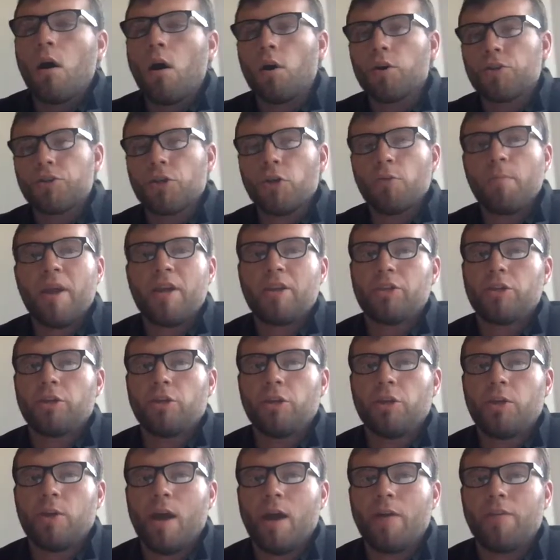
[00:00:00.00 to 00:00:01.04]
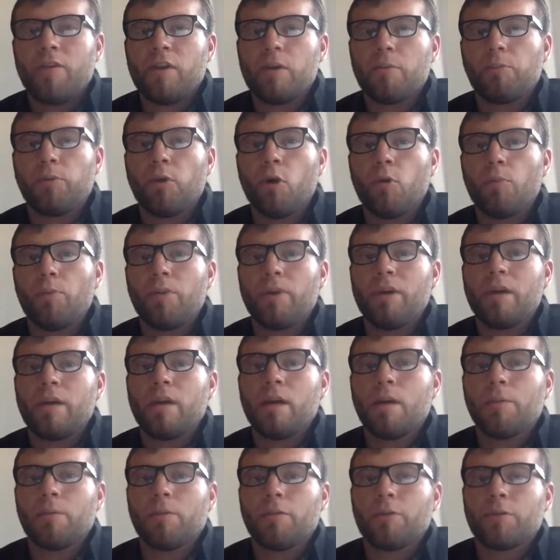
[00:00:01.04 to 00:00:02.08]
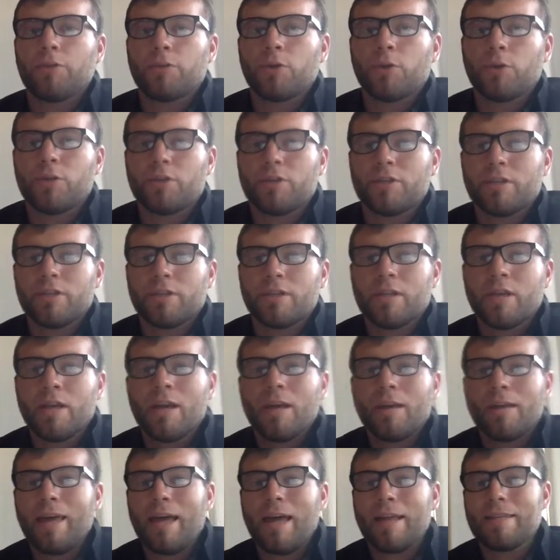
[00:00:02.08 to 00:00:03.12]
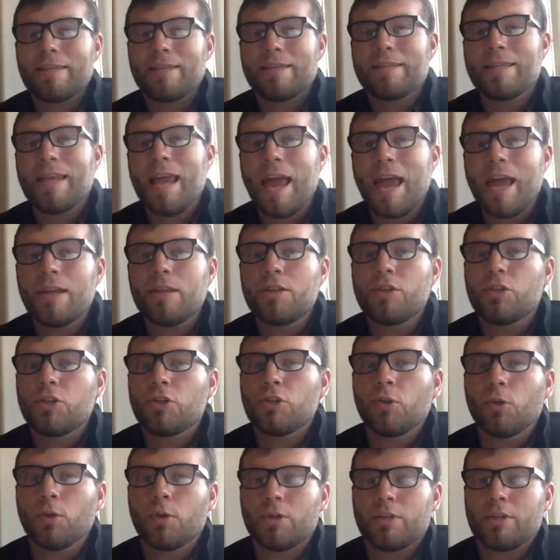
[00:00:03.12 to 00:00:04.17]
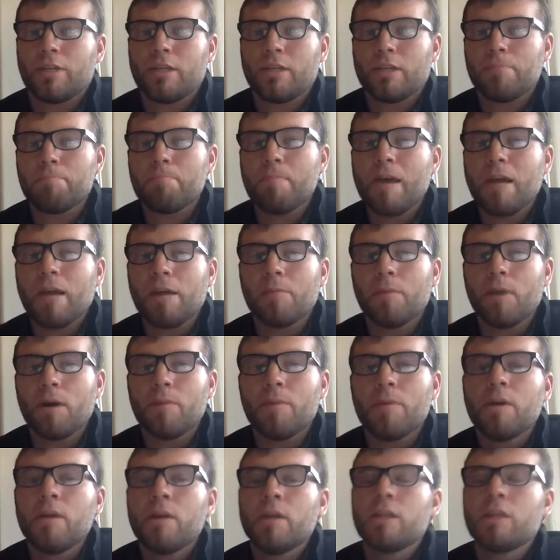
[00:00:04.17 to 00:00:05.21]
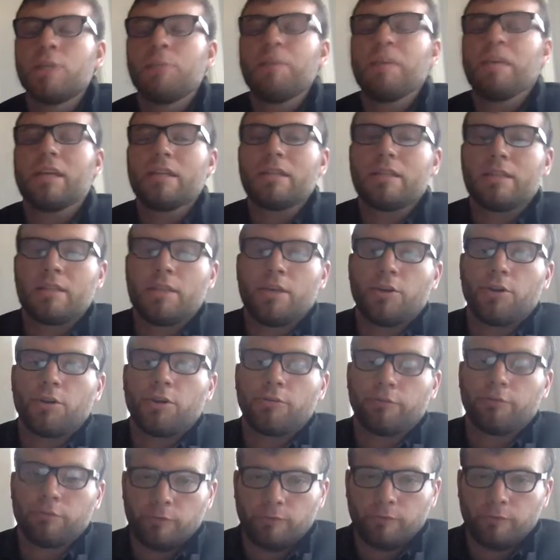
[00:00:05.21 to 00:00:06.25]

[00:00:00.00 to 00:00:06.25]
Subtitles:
Also, make sure you have the appropriate number of sources. That's 10 sources minimum to be considered for